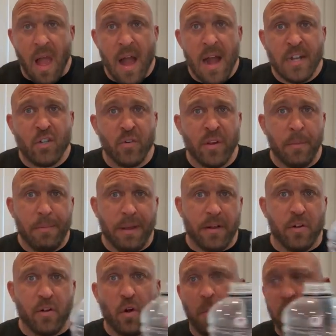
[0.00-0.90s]
I drink
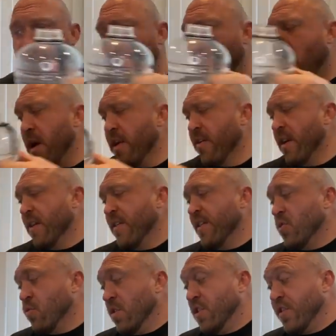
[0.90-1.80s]
bigger gulps of water out of
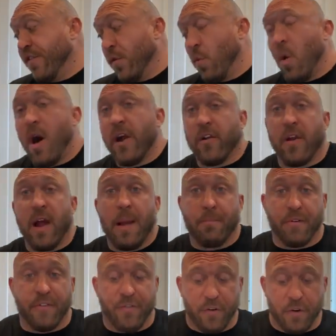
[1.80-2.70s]
this, which for water I
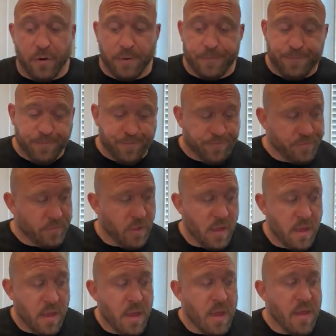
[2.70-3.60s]
prefer.
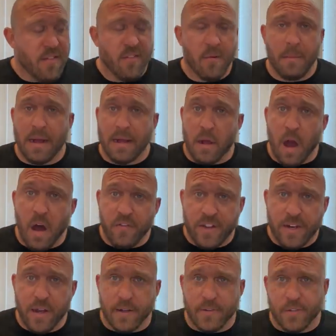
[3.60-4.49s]
For my
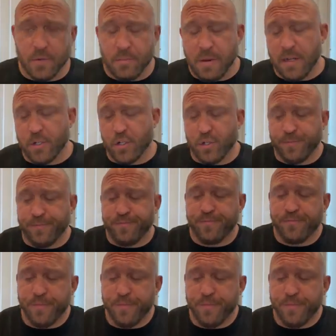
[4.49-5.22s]
coffee, not so much.